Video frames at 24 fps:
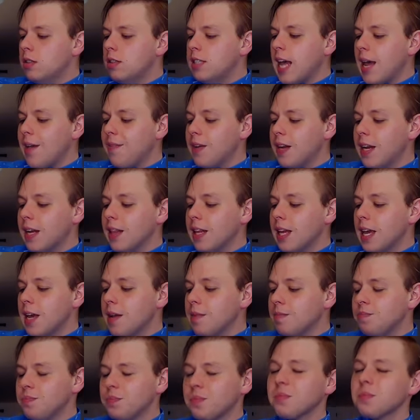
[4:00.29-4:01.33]

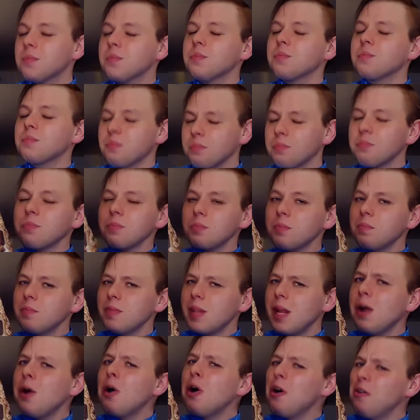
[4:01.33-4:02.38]
definitely
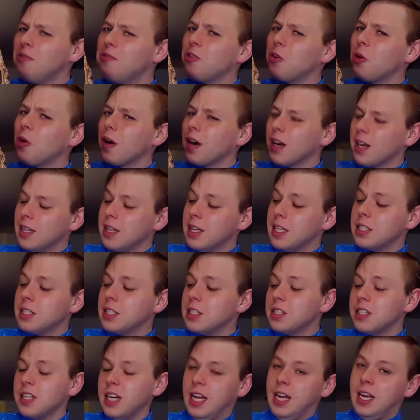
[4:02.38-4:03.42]
a 4. This
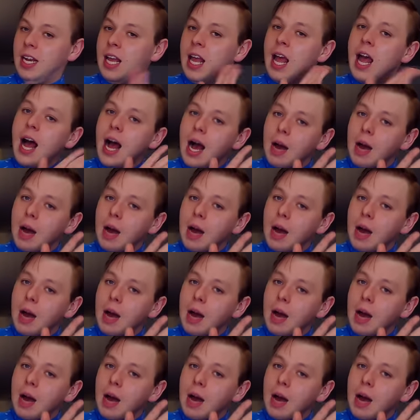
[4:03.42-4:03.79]
is good.